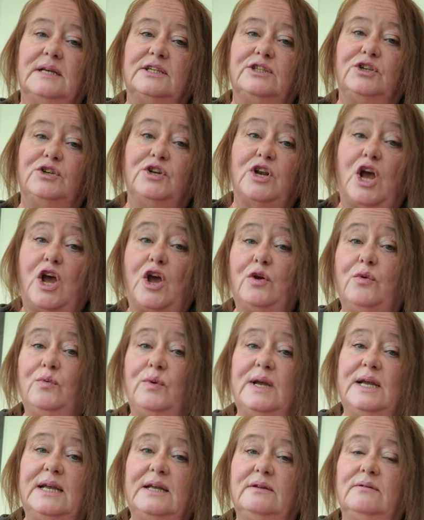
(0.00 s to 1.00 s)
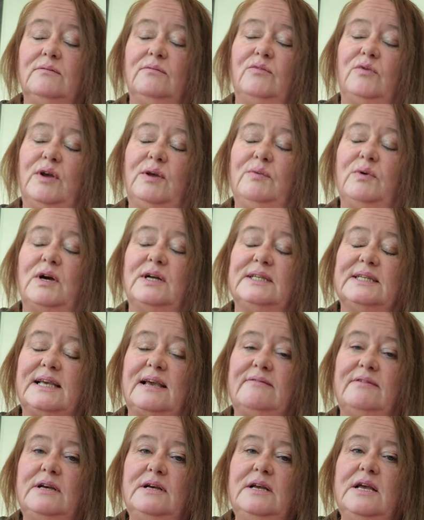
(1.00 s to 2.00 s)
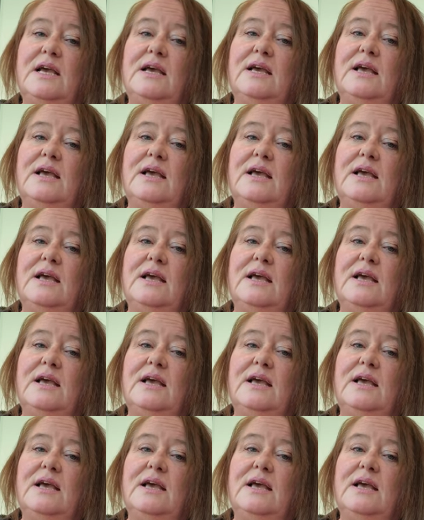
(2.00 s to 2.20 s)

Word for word: as you know, we, we work together